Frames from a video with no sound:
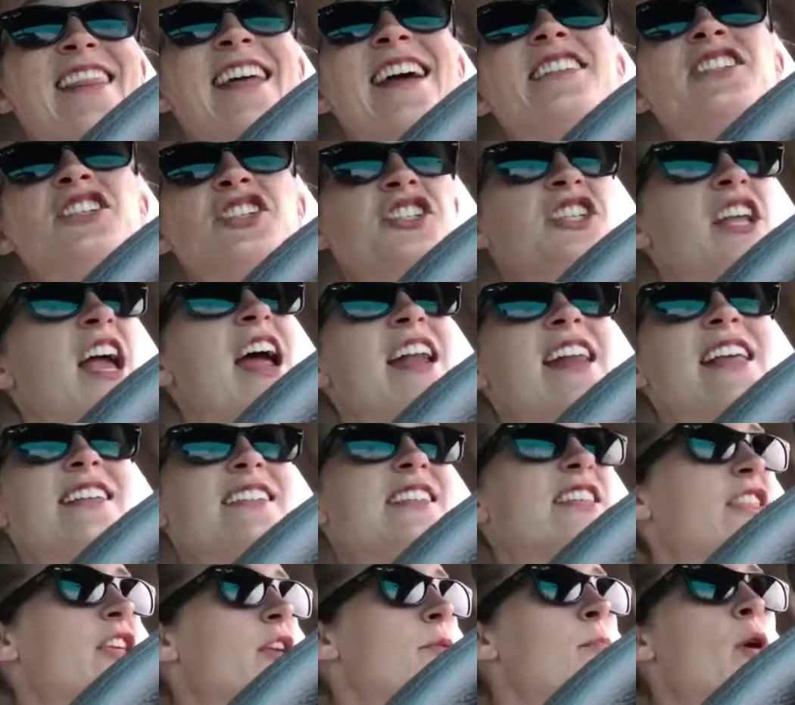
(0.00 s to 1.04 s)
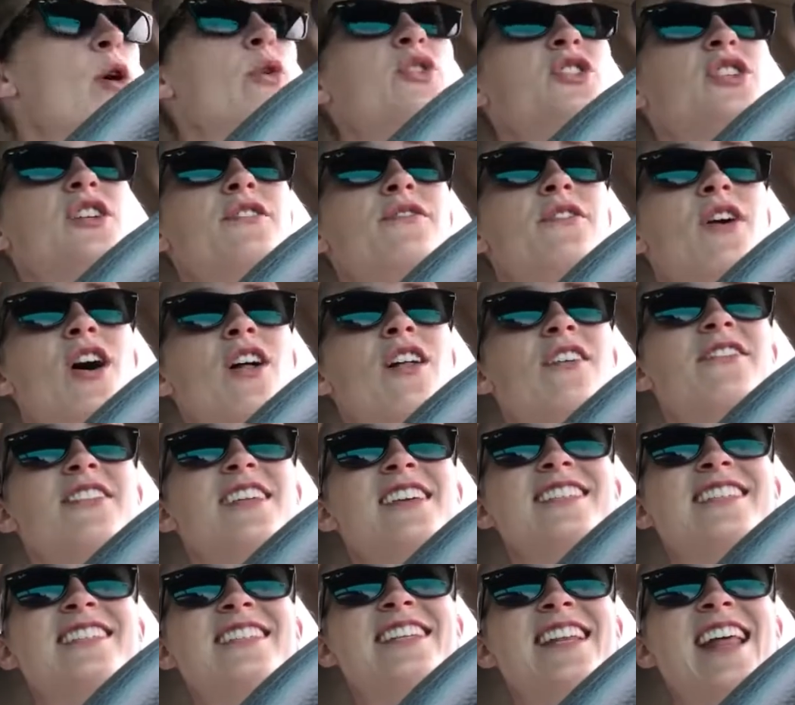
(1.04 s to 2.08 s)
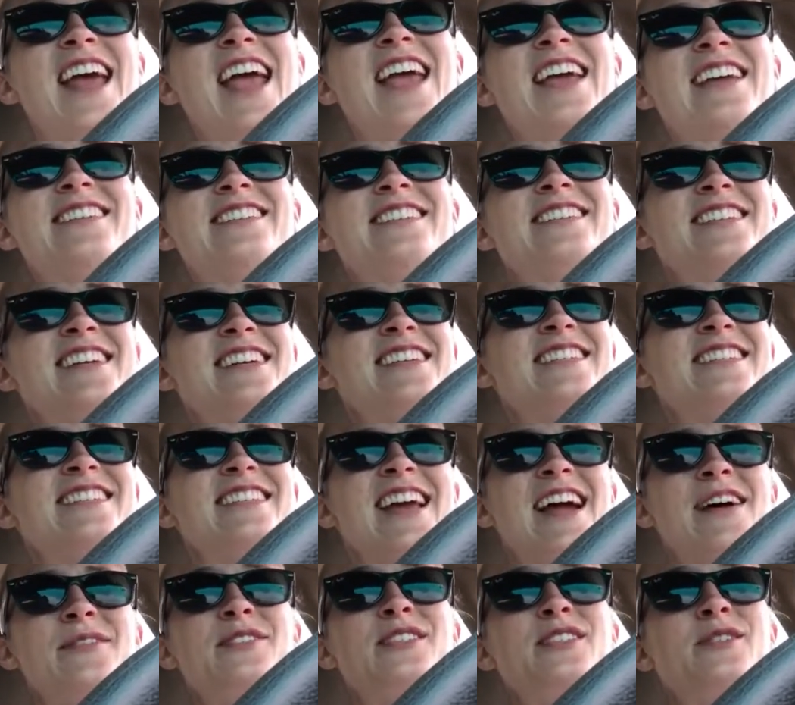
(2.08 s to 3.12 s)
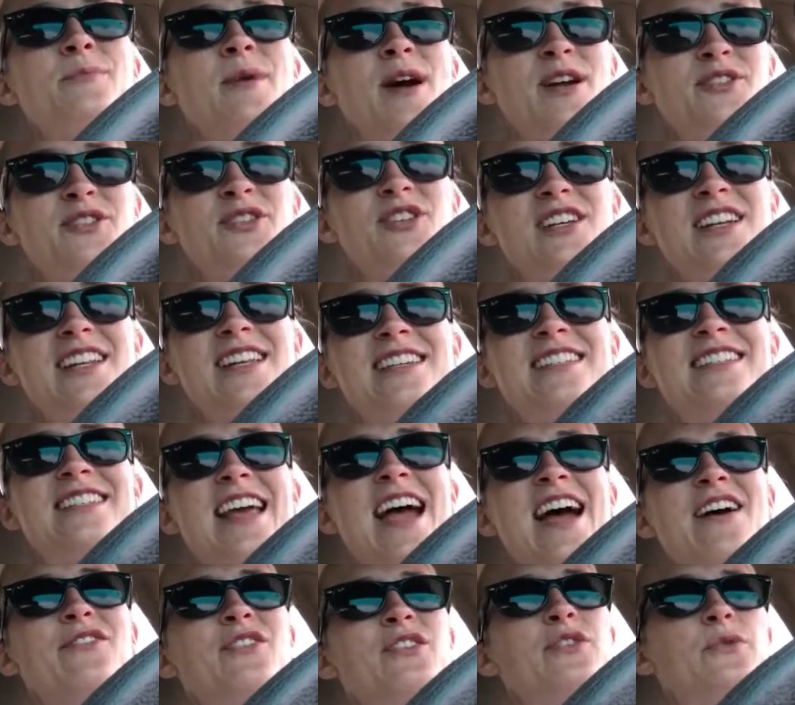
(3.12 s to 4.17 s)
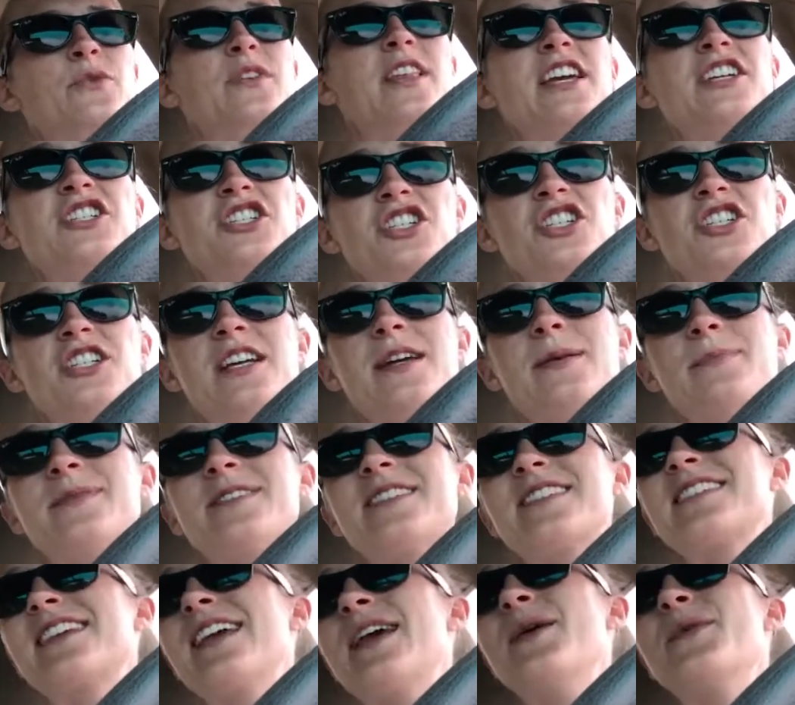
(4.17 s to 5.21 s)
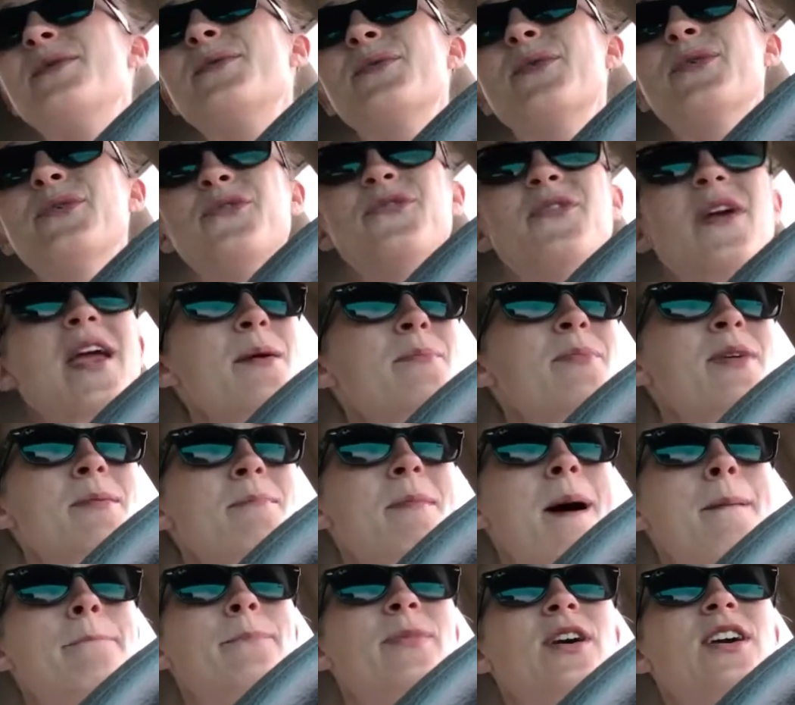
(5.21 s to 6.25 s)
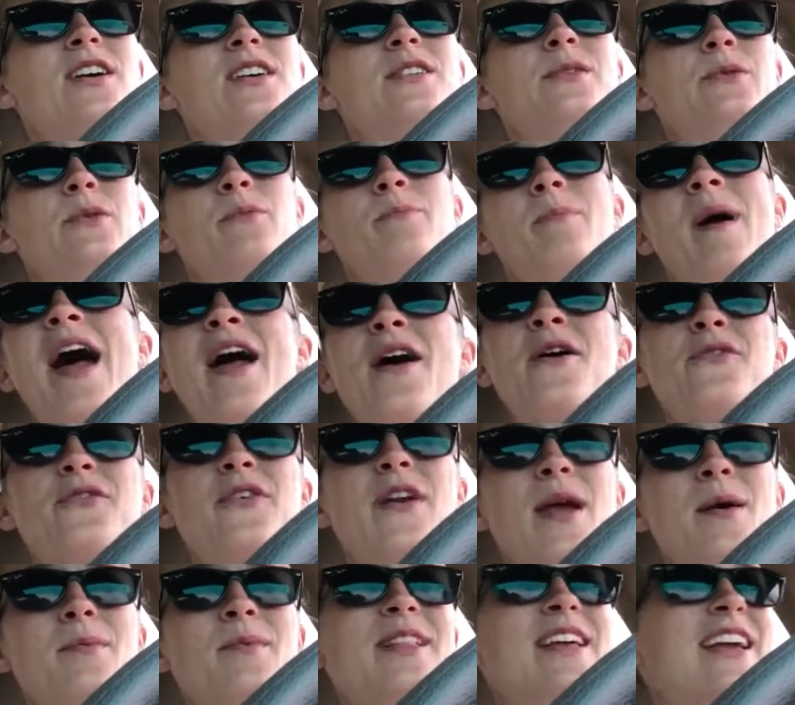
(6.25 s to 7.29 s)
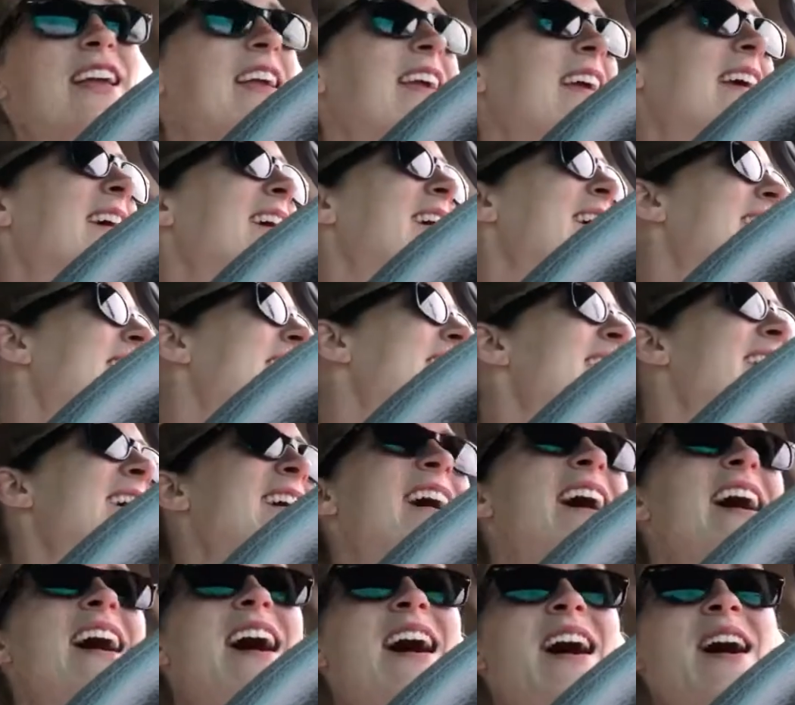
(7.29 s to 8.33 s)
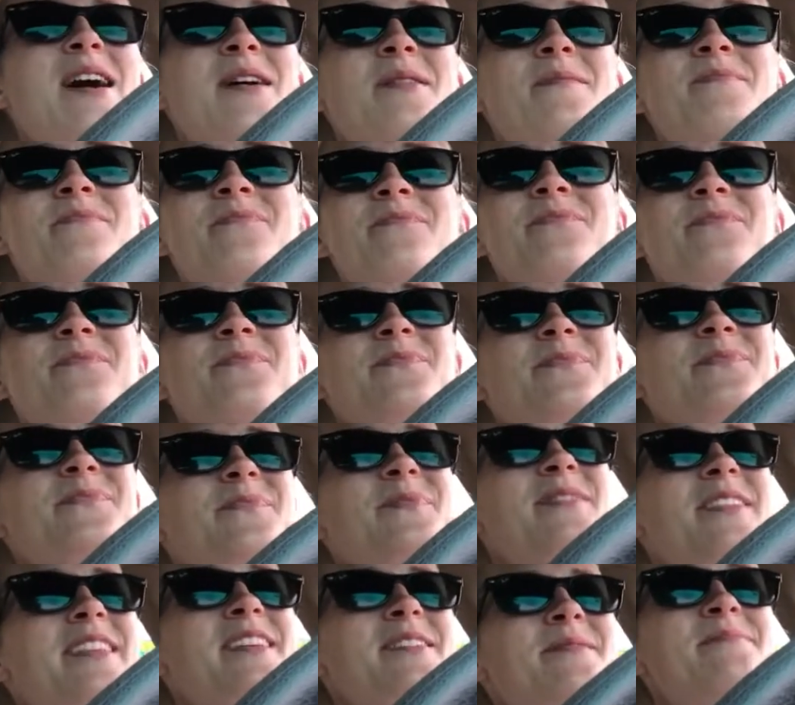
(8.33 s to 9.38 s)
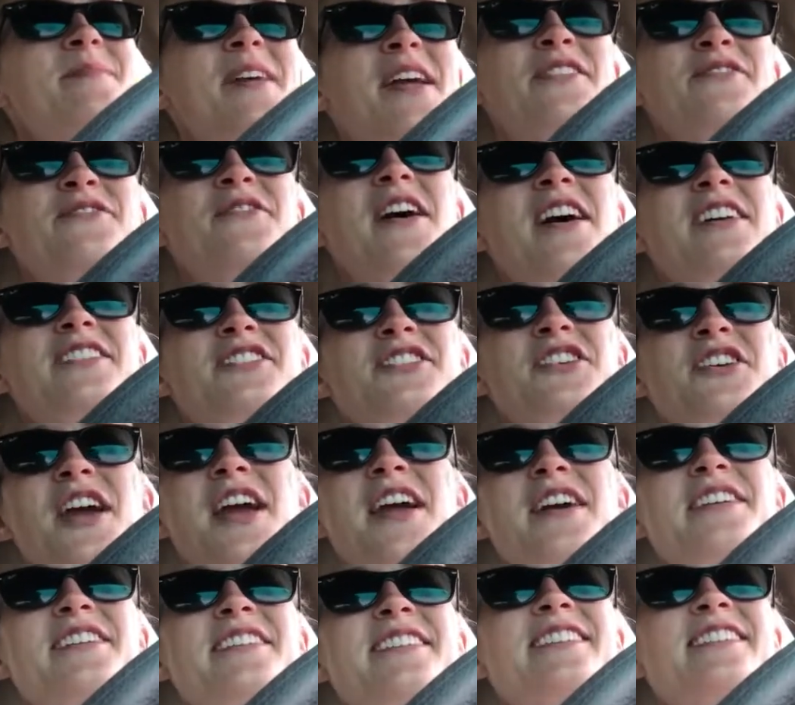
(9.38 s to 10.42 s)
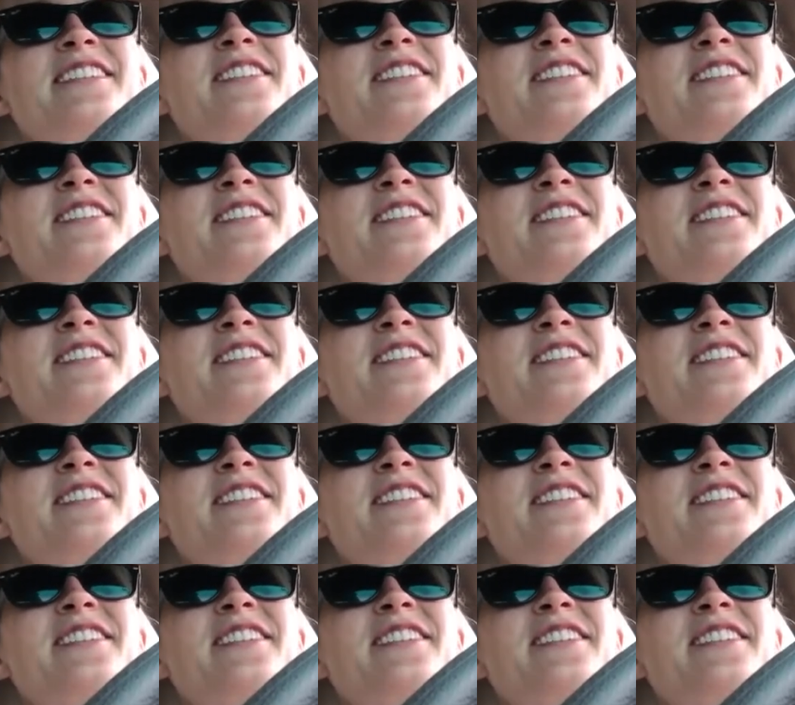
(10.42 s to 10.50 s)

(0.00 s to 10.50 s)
that's just adding to the emotion of all of this today, is just how special it is to have these relationships, family members, with bio family. Man, foster care is